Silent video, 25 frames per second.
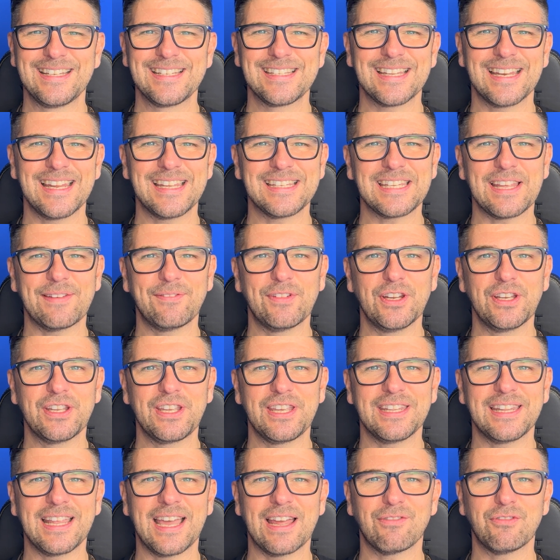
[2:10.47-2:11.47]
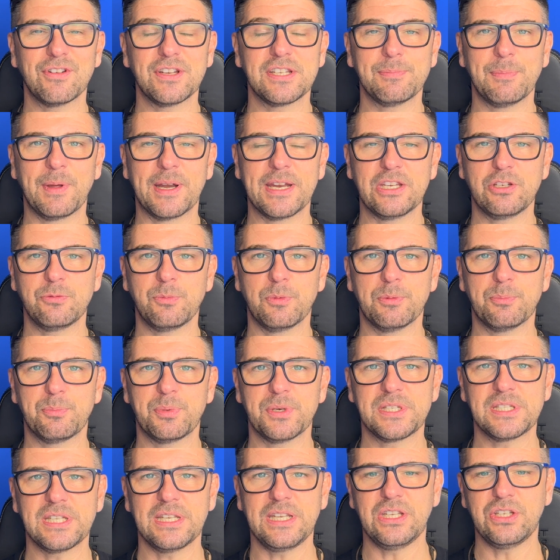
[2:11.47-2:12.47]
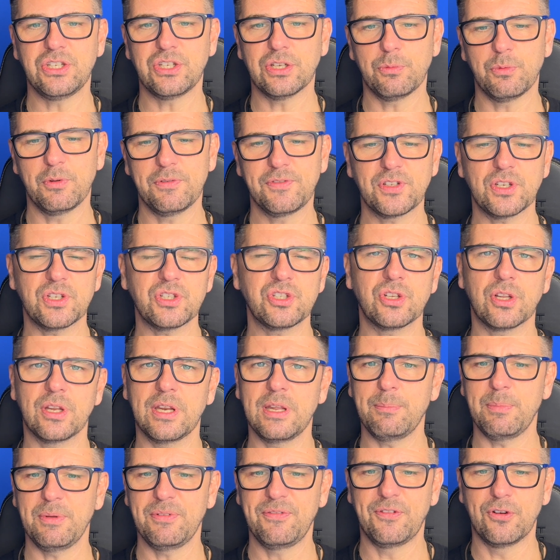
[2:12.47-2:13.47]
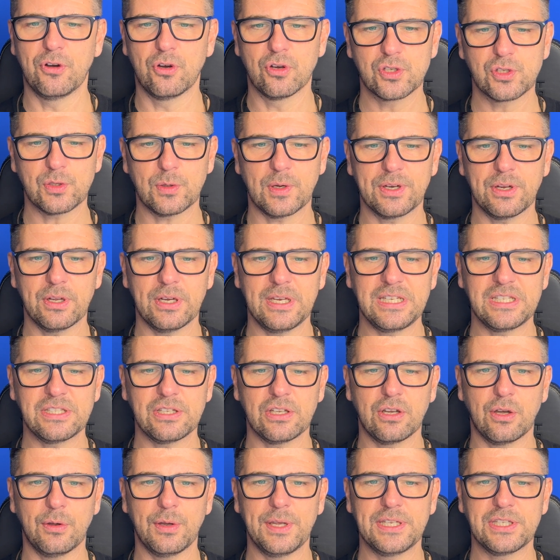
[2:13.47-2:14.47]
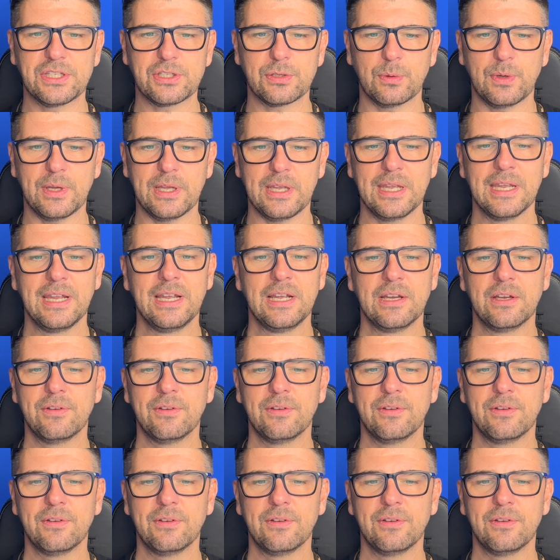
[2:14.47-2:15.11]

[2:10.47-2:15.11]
So let's have a look at that risk management procedure. We've touched on it before, so I don't need to go into it.